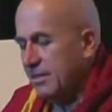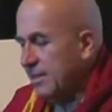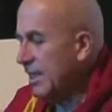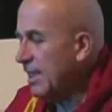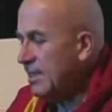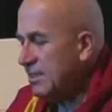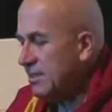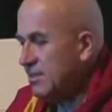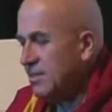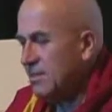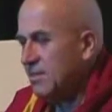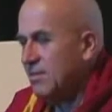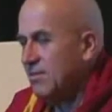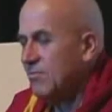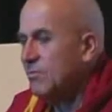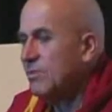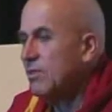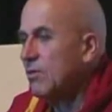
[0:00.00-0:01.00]
Yes,
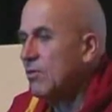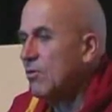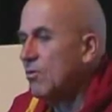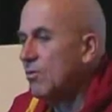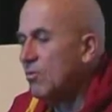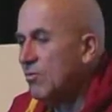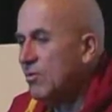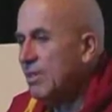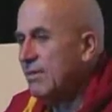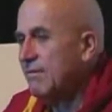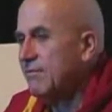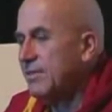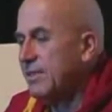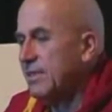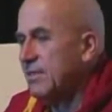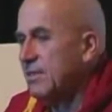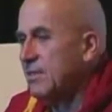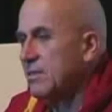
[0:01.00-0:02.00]
we all have
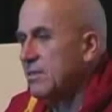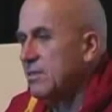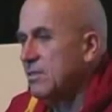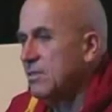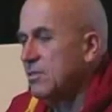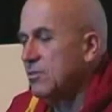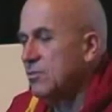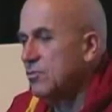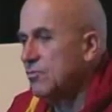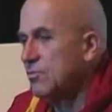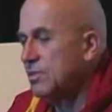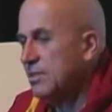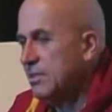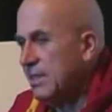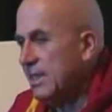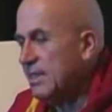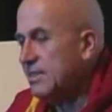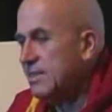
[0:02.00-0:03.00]
that. So
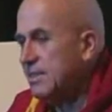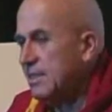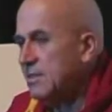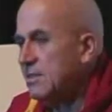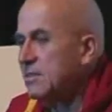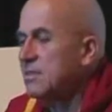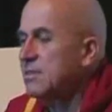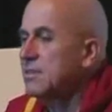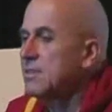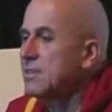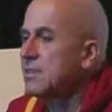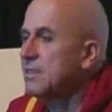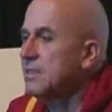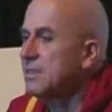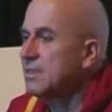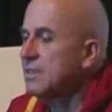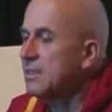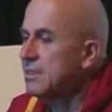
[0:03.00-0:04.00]
in that sense,
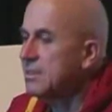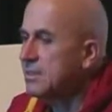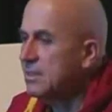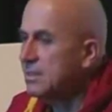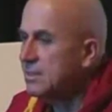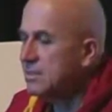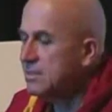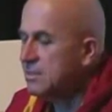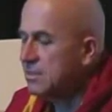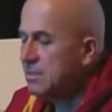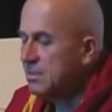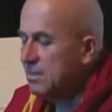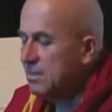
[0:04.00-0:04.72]
it is